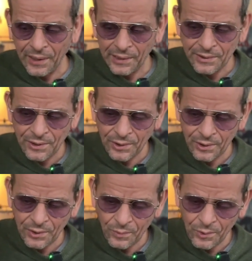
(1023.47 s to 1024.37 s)
add
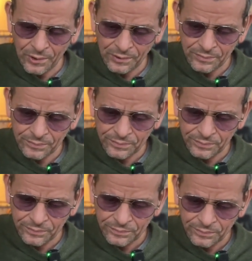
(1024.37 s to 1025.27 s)
water.
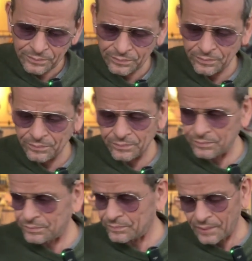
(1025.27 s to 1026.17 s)

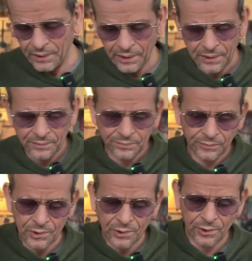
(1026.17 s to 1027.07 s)
And again,
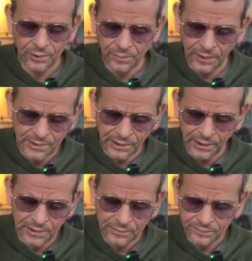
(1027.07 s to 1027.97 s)
just mixing
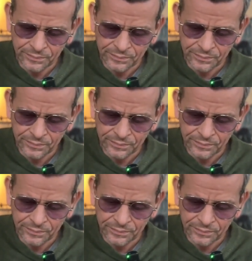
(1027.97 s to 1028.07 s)
it.